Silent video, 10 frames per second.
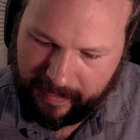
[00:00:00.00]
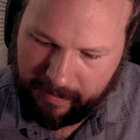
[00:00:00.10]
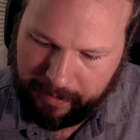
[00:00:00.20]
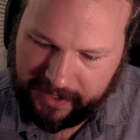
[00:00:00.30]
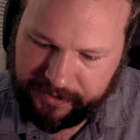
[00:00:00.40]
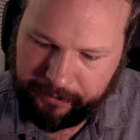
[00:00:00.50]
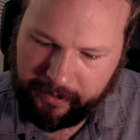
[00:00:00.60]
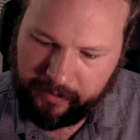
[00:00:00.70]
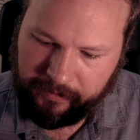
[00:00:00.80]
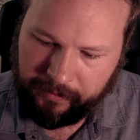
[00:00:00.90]
Page
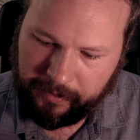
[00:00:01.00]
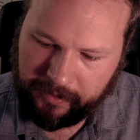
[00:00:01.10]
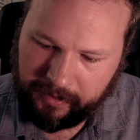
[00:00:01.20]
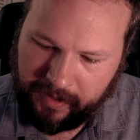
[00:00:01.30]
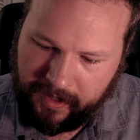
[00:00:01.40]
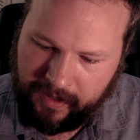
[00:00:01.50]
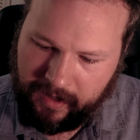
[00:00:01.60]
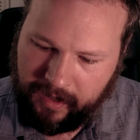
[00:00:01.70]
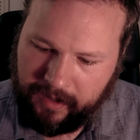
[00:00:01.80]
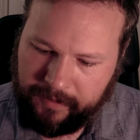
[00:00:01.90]
304.
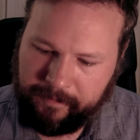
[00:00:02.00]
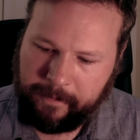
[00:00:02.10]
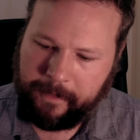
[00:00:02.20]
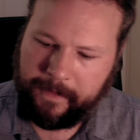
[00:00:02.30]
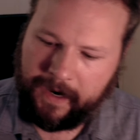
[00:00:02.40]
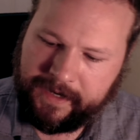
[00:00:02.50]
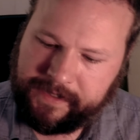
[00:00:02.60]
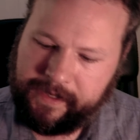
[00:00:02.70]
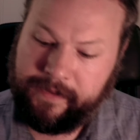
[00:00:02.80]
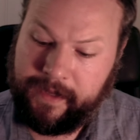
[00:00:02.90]
The
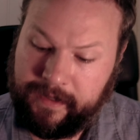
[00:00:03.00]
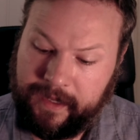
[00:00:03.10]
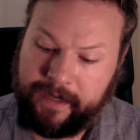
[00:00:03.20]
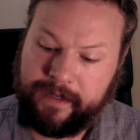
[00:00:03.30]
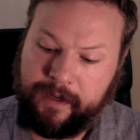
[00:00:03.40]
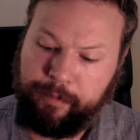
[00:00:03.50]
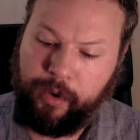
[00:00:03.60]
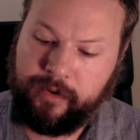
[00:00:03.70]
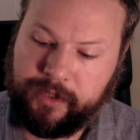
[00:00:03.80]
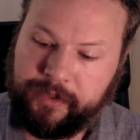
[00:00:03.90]
idea that
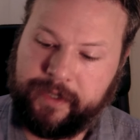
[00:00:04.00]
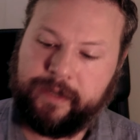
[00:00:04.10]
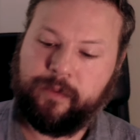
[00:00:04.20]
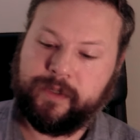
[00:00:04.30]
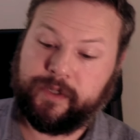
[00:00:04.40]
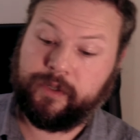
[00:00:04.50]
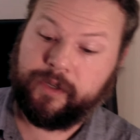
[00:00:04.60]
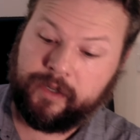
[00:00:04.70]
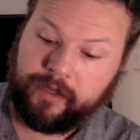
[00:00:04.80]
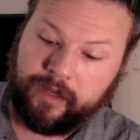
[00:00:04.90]
poetry was
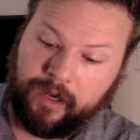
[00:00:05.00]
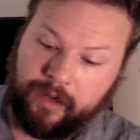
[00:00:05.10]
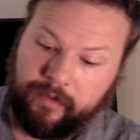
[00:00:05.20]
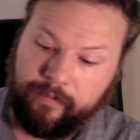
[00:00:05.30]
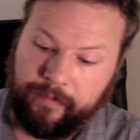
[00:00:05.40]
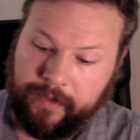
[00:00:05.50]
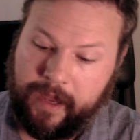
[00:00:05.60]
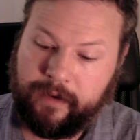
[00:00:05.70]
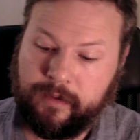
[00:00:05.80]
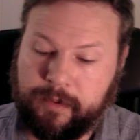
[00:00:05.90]
good.
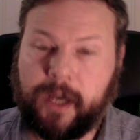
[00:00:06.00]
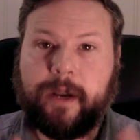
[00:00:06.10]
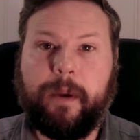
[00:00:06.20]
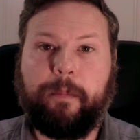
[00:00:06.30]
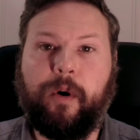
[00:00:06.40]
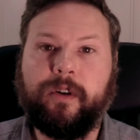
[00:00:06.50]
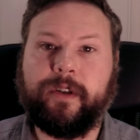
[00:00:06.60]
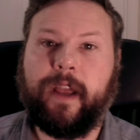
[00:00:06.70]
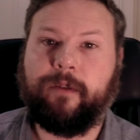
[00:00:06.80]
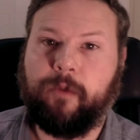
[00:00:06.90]
And talking about
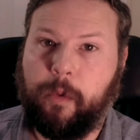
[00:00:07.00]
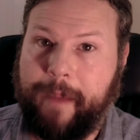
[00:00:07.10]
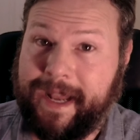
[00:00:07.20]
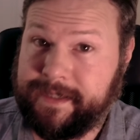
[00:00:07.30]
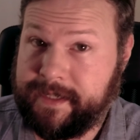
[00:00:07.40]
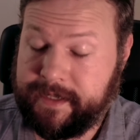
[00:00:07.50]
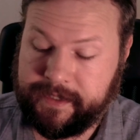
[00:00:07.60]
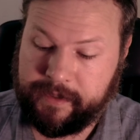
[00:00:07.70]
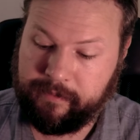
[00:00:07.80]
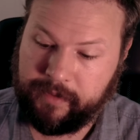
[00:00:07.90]
poetry and
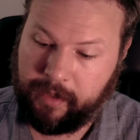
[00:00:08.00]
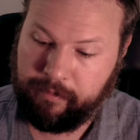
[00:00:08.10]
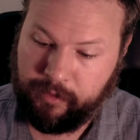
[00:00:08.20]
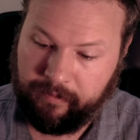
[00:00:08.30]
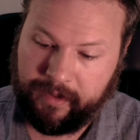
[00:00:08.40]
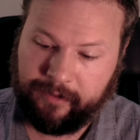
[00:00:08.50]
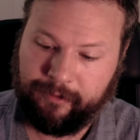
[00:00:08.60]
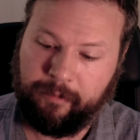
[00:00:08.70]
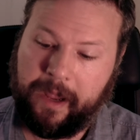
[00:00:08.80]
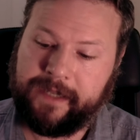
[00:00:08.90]
romanticism, the movement of
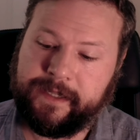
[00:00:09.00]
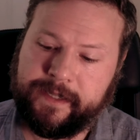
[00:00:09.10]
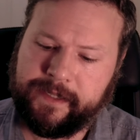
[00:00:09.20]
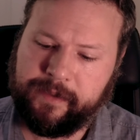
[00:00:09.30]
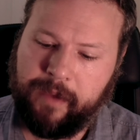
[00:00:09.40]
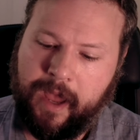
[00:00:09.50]
romanticism,